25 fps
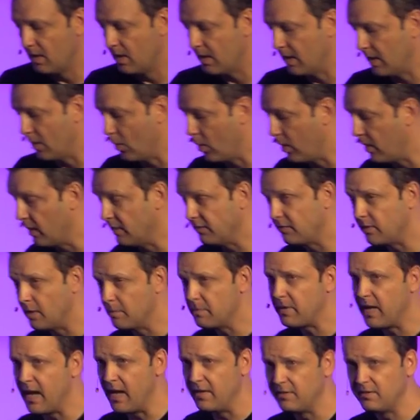or in some
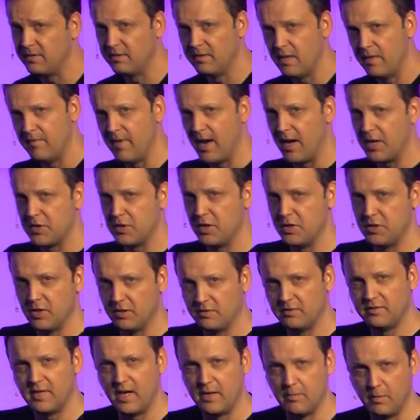cases, they've actually
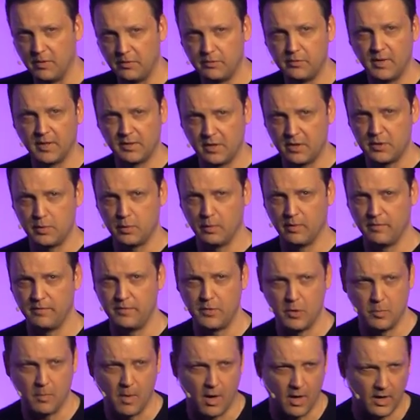just stayed restricted to a
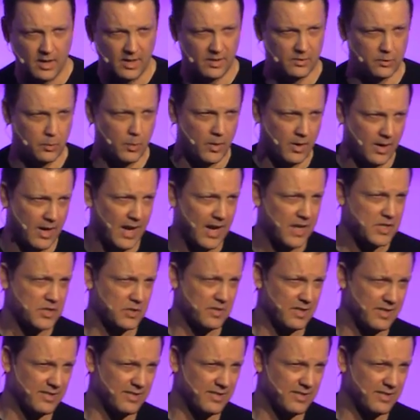few markets where it actually